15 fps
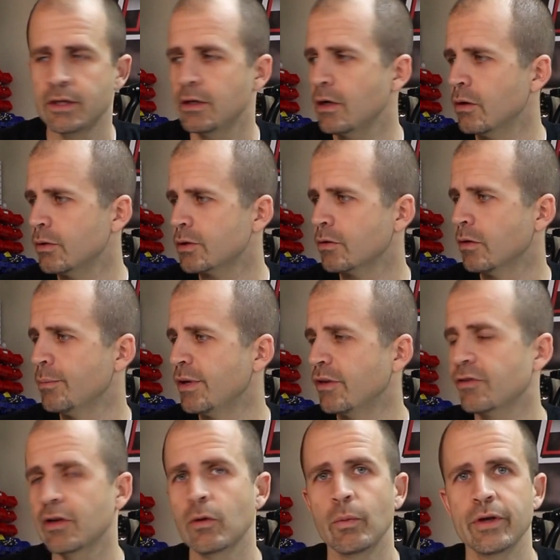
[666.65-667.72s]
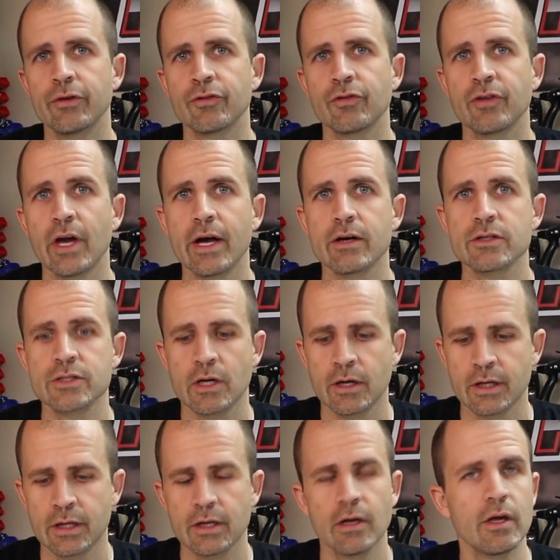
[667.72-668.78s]
then you go and throw a big set of wheels and tires
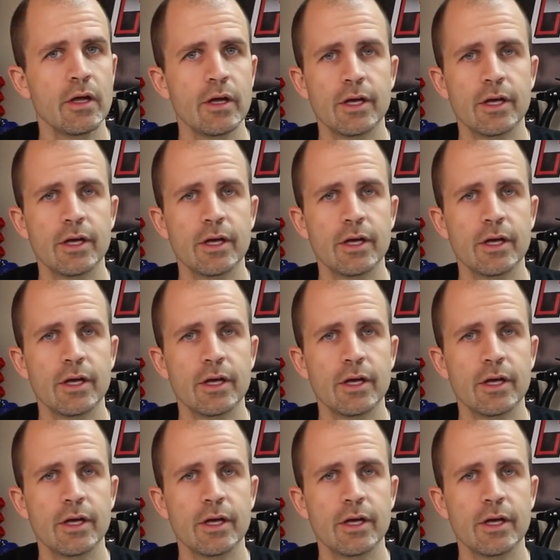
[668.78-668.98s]
on it,